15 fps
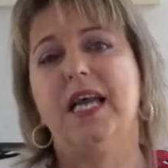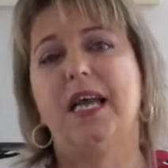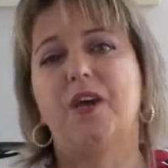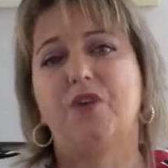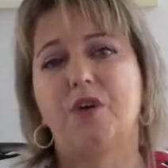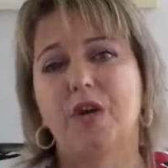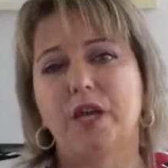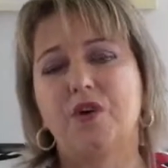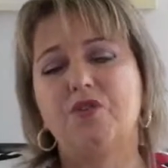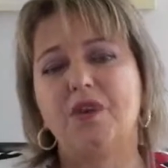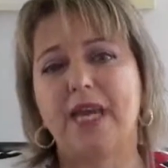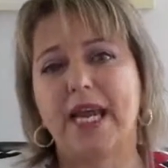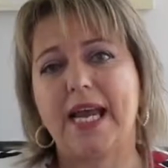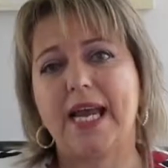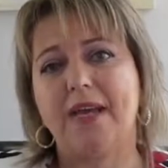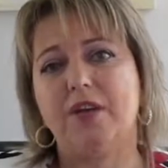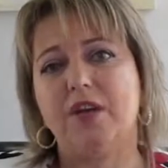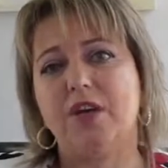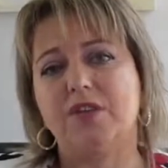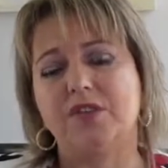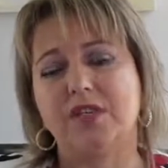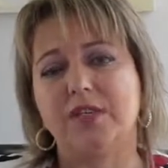Critical care
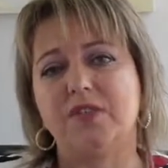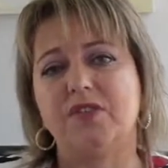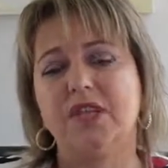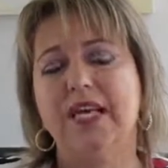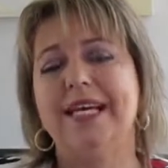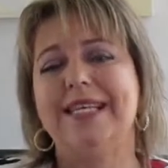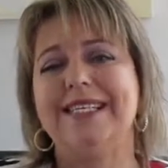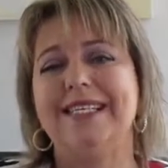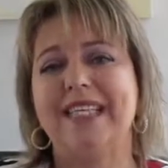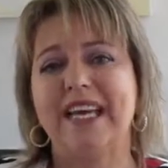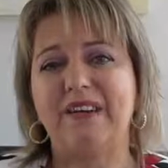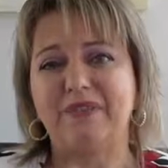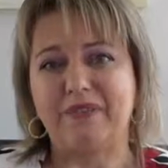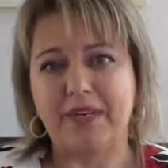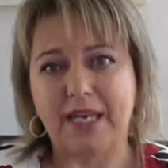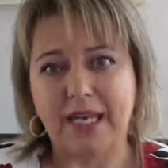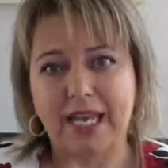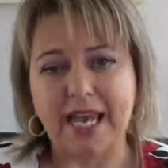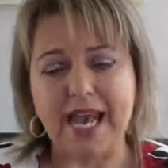nurses definitely